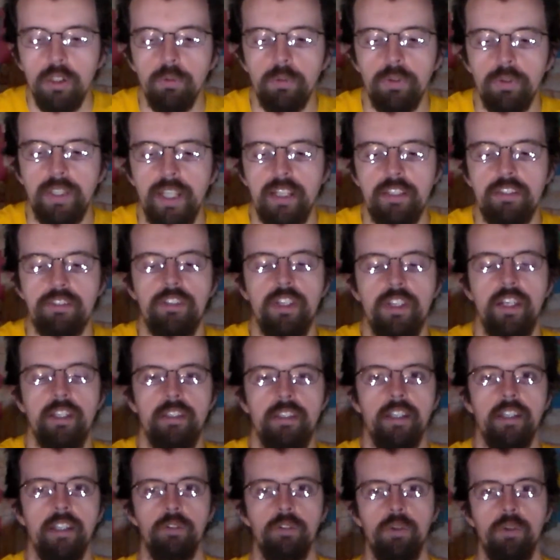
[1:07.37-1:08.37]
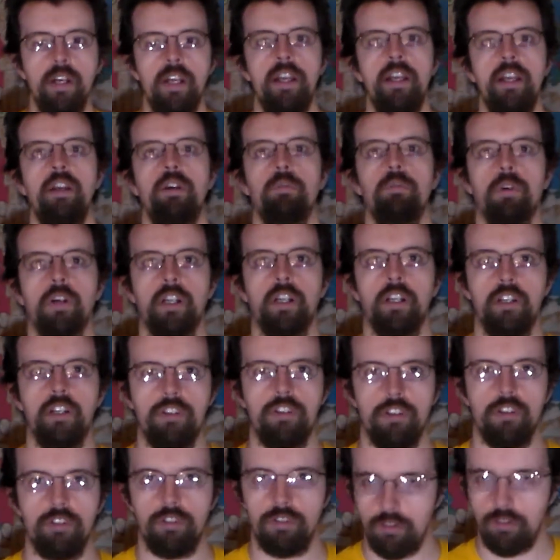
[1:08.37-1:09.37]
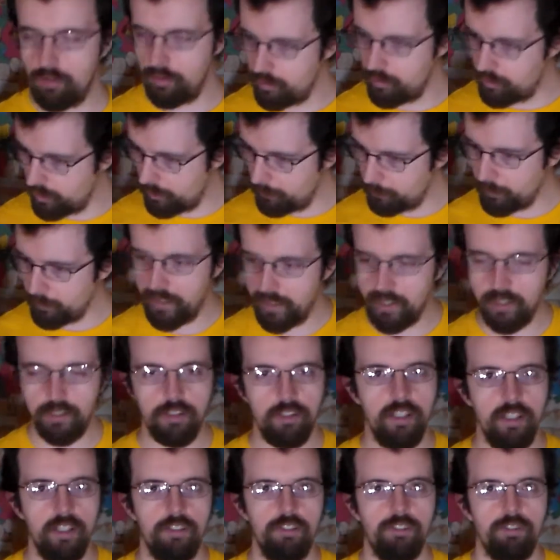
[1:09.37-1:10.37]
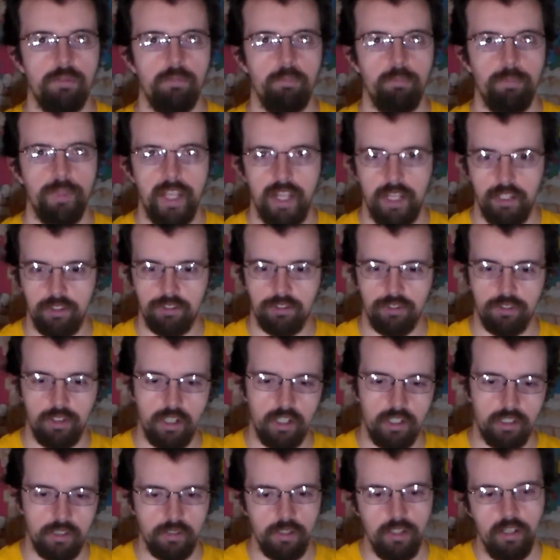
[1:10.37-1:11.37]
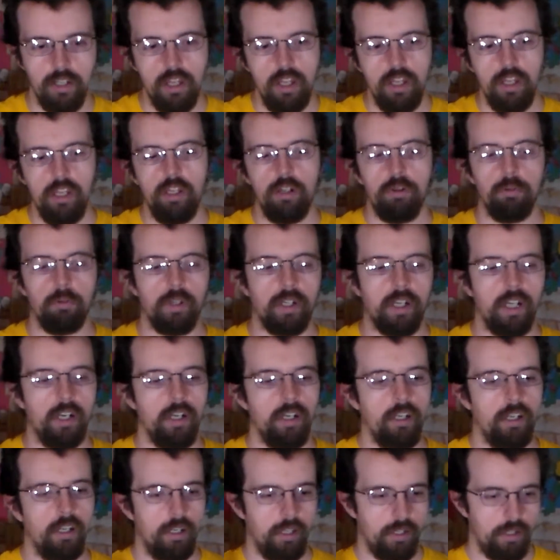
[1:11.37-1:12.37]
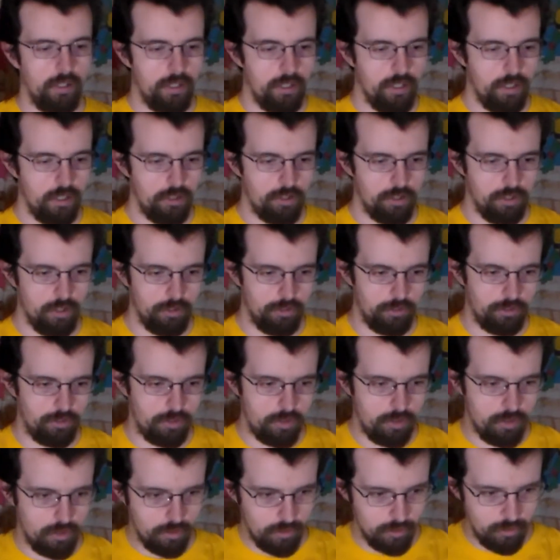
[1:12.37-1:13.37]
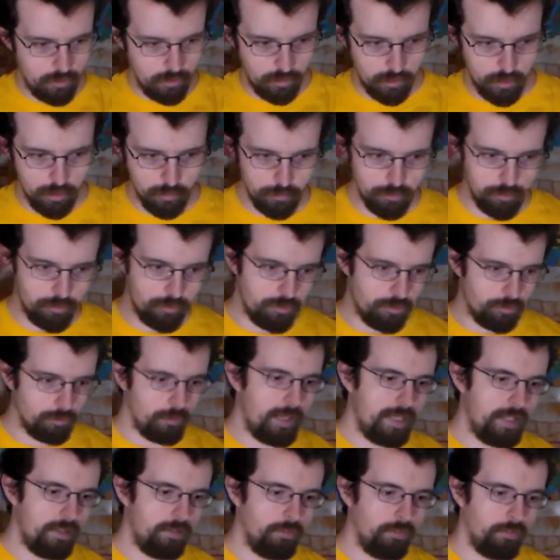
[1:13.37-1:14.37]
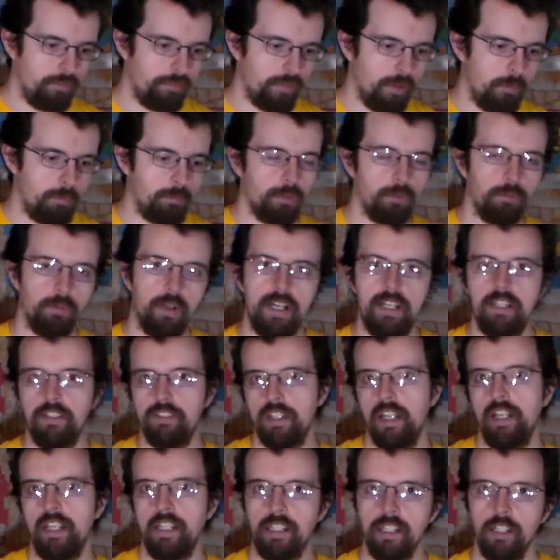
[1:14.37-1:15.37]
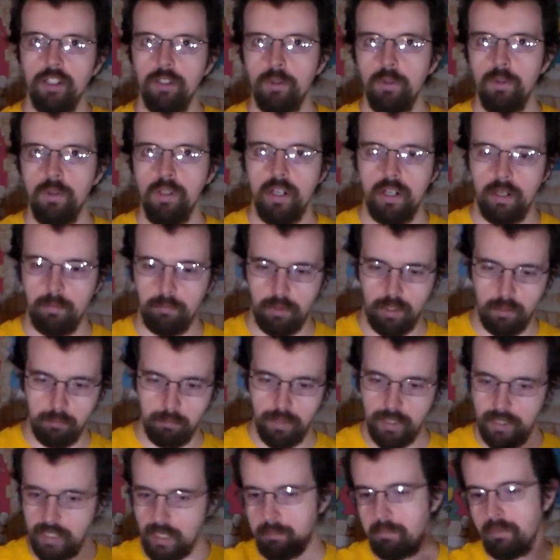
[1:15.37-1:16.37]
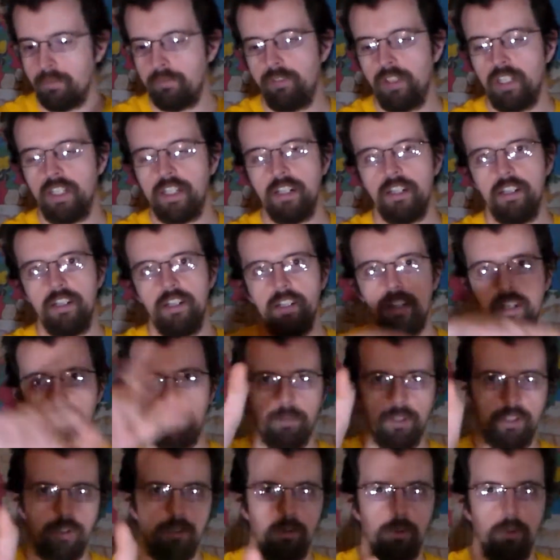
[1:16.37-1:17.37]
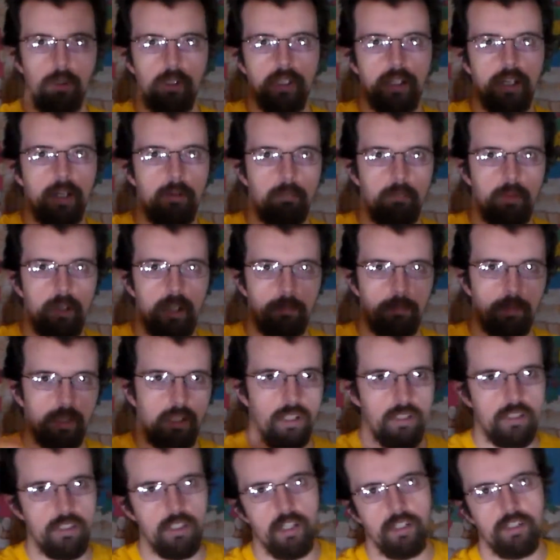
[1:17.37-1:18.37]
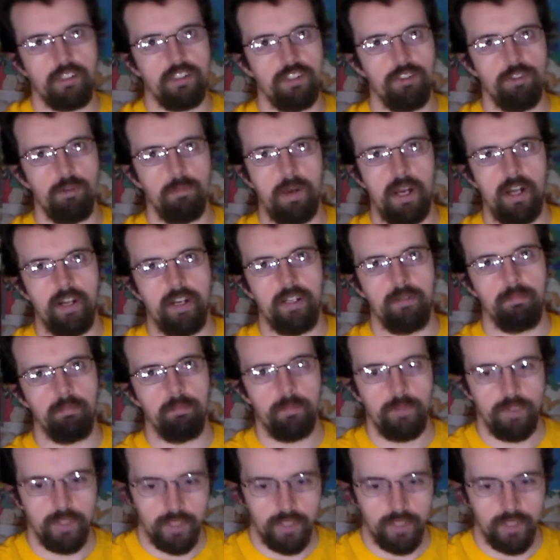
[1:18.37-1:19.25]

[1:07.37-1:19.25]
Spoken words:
With that said, though, we're going to just jump right into this. Head start. We're going to just go straight from the ready, steady, go. And I'm going to pick up a figure. I'm going to hold it up. And I'm going to talk to you about it.